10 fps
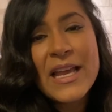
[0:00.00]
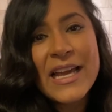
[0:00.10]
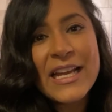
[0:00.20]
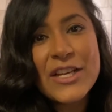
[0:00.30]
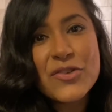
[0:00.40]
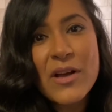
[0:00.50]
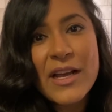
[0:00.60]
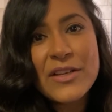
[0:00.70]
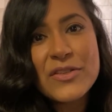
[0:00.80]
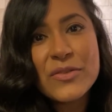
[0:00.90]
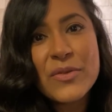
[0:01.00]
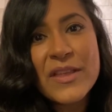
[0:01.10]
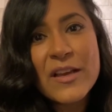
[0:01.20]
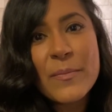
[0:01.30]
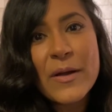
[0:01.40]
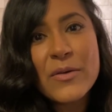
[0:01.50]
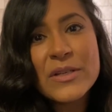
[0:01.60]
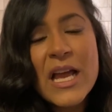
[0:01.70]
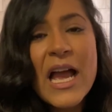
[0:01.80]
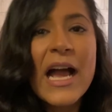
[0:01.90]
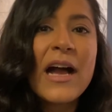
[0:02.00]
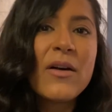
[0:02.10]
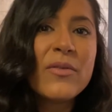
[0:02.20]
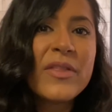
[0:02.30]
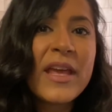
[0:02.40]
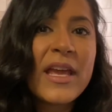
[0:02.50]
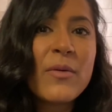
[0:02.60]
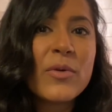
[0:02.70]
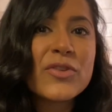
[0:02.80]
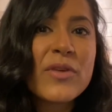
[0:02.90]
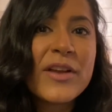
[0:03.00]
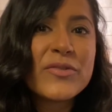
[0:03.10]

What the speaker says: And I try to think about how they were trying